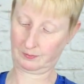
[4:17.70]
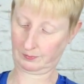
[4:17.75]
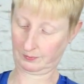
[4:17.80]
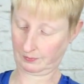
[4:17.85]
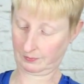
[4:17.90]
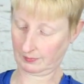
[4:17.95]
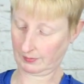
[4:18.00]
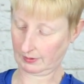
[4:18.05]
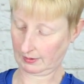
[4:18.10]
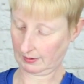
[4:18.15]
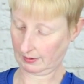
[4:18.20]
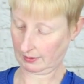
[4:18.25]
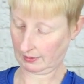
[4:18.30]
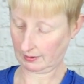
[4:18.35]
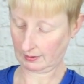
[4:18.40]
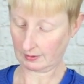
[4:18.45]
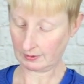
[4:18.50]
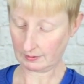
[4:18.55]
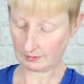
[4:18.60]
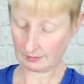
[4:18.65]

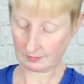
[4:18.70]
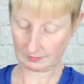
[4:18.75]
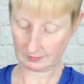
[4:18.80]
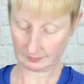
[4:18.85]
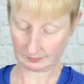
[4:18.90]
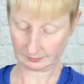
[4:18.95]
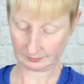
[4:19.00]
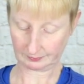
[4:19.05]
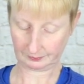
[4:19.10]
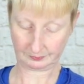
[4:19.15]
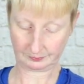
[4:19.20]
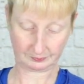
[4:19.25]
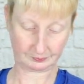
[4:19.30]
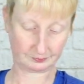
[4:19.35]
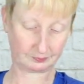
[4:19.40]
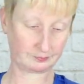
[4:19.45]
No one is speaking in this clip.